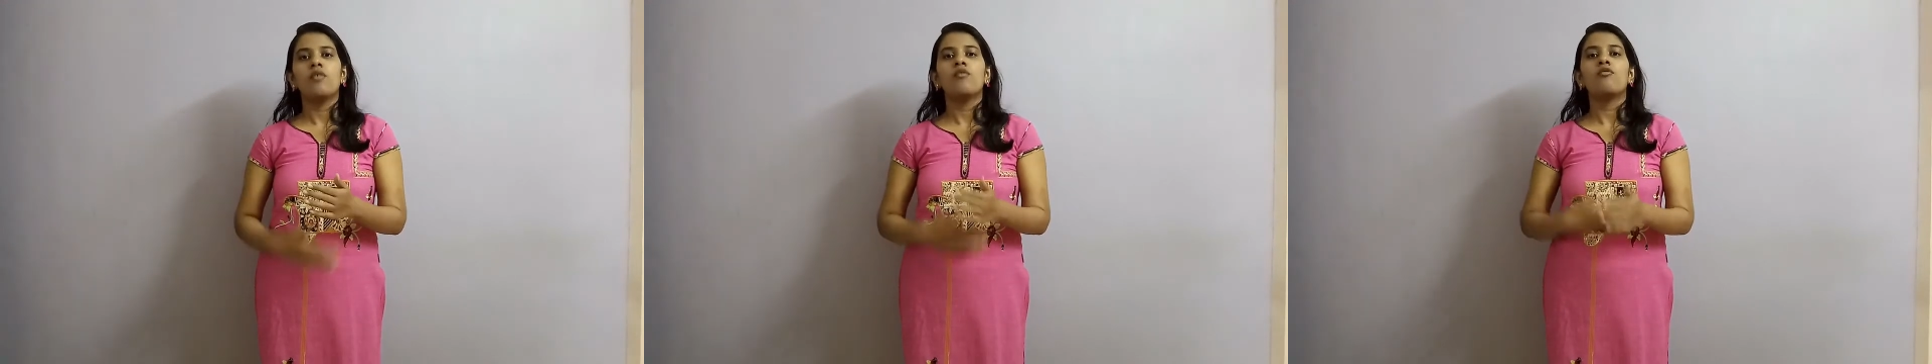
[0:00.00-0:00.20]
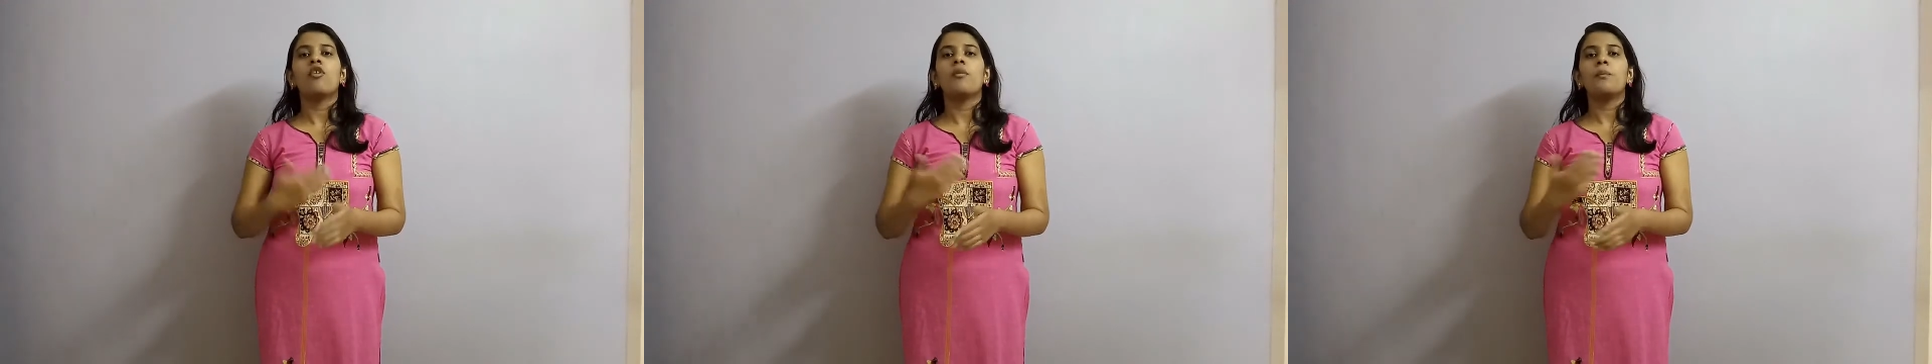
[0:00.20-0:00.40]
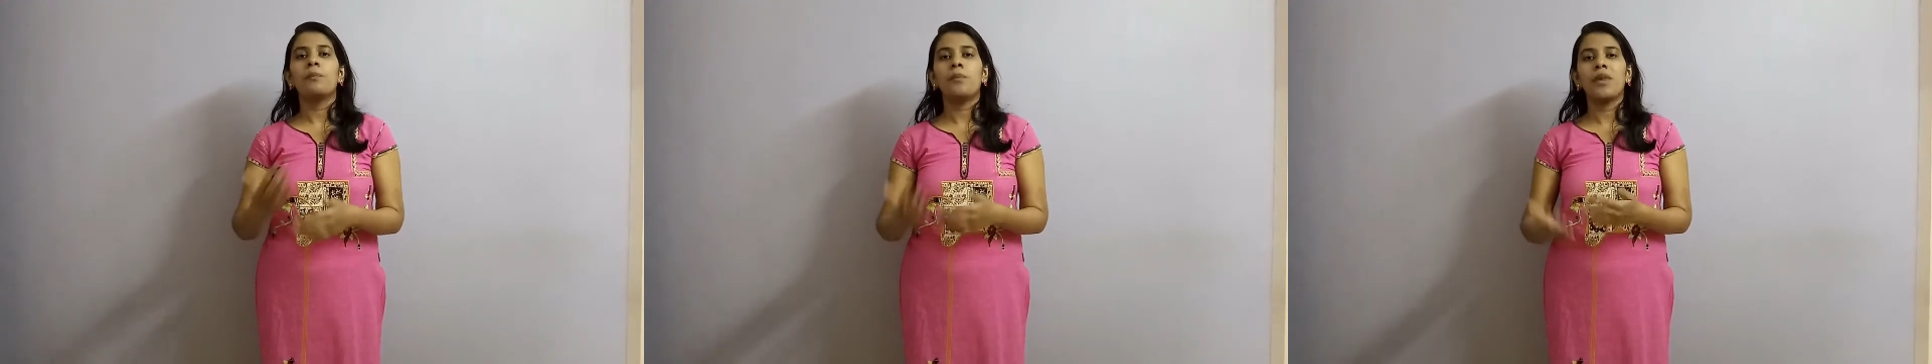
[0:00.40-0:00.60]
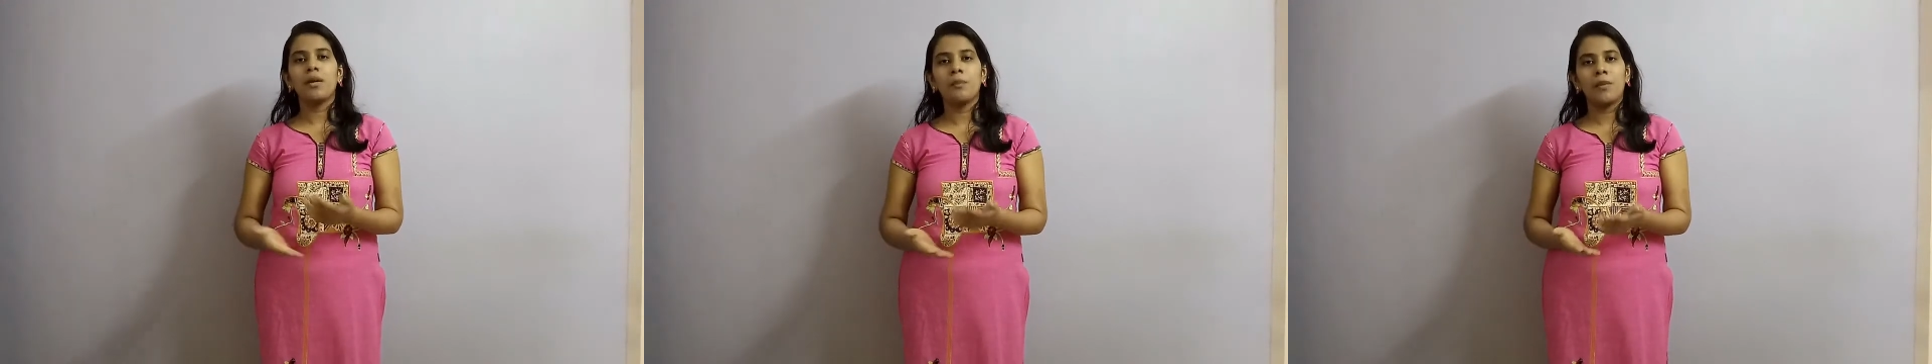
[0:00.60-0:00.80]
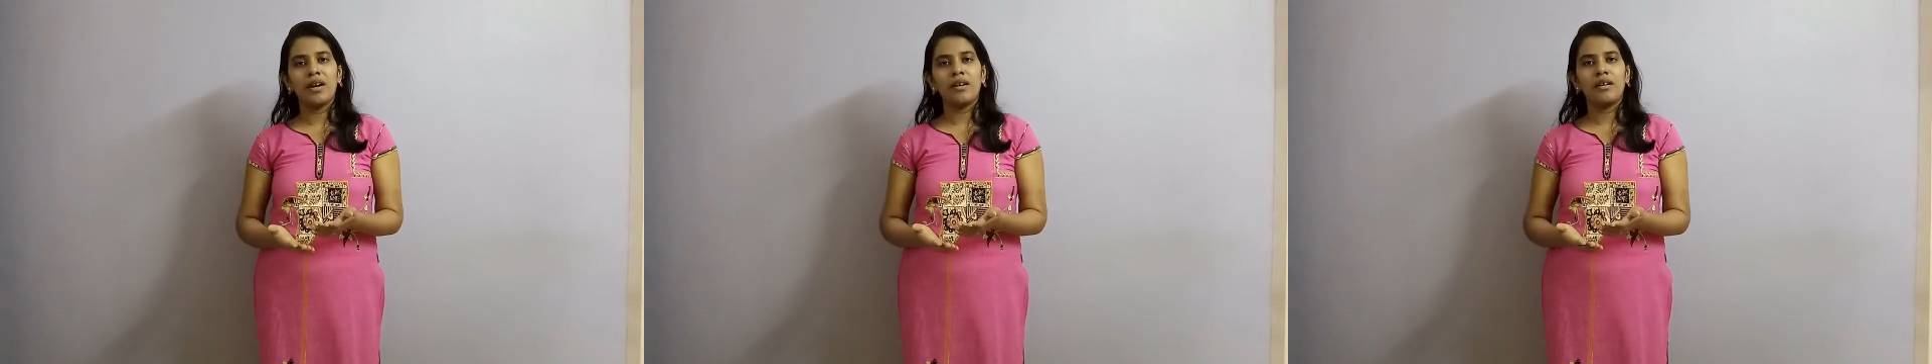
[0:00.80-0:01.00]
for
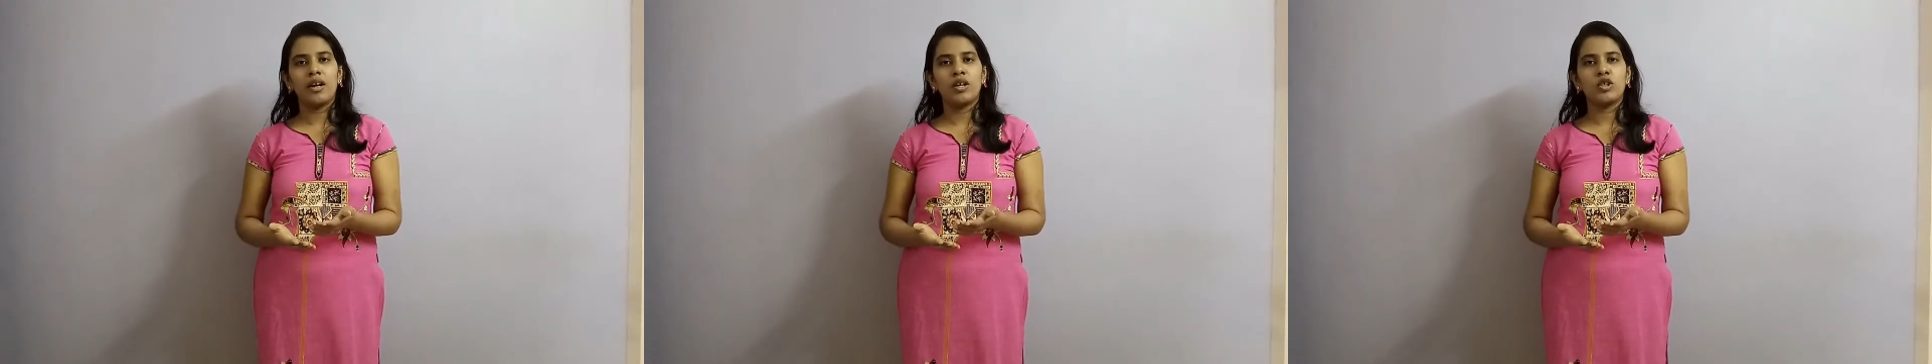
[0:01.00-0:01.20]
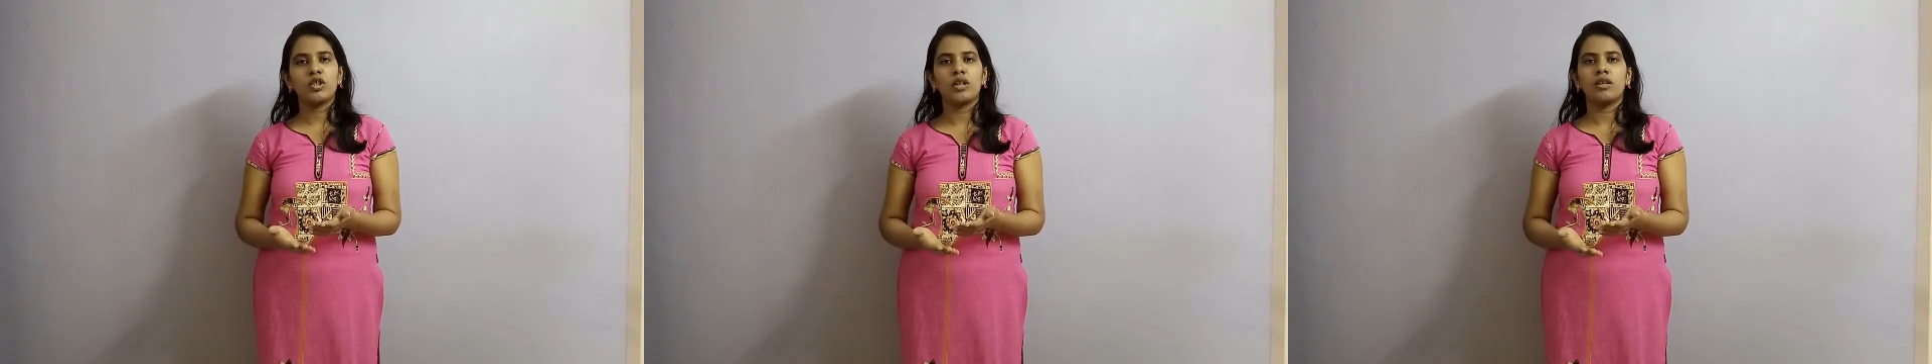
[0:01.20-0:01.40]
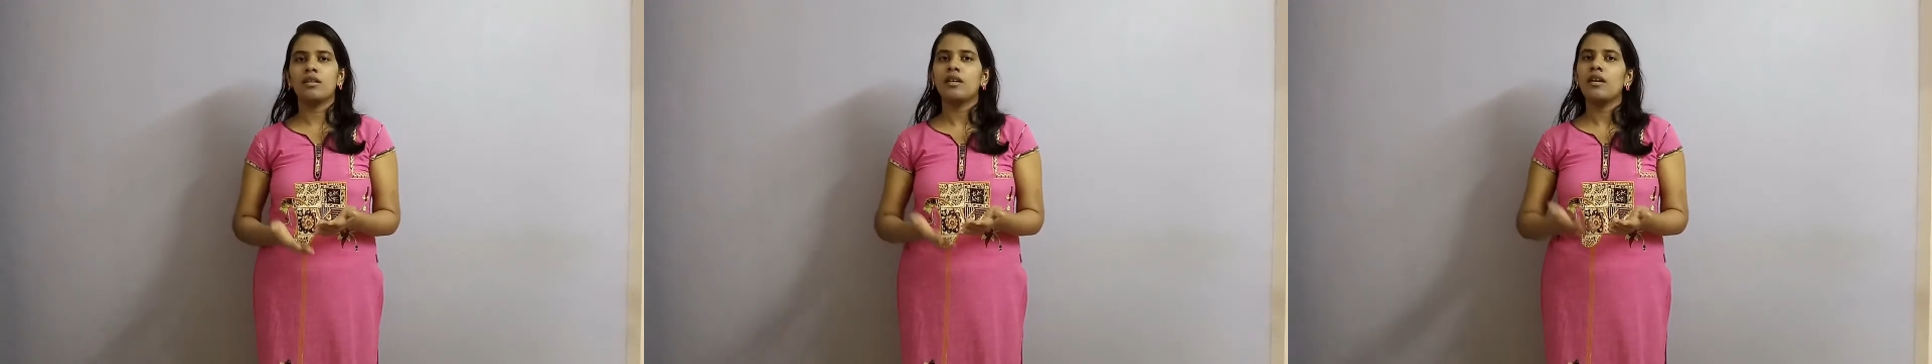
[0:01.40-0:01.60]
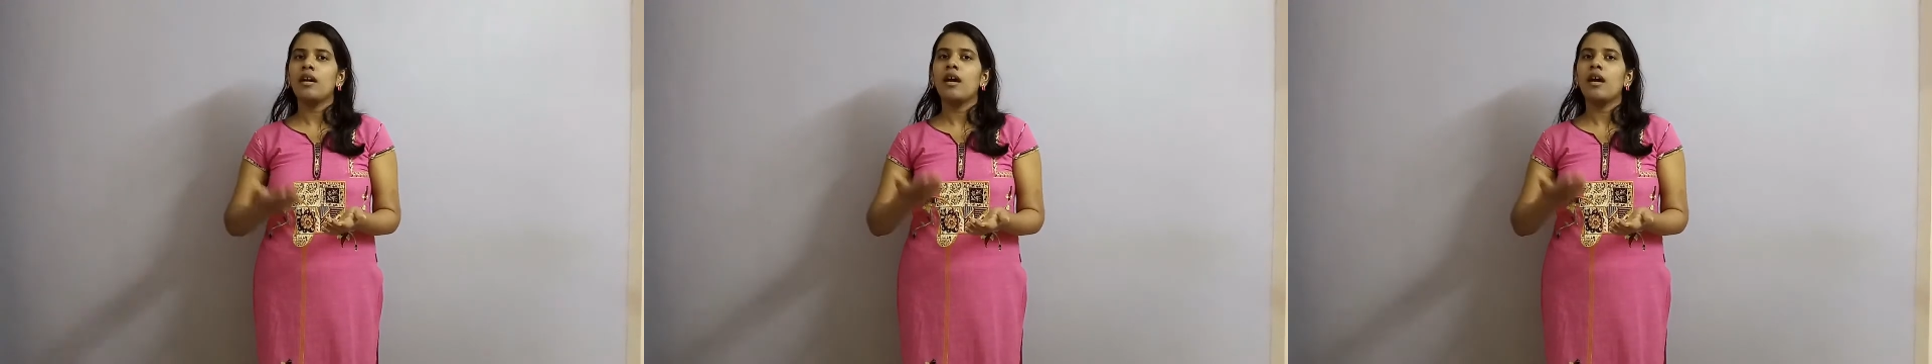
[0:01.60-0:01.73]
pigmentation,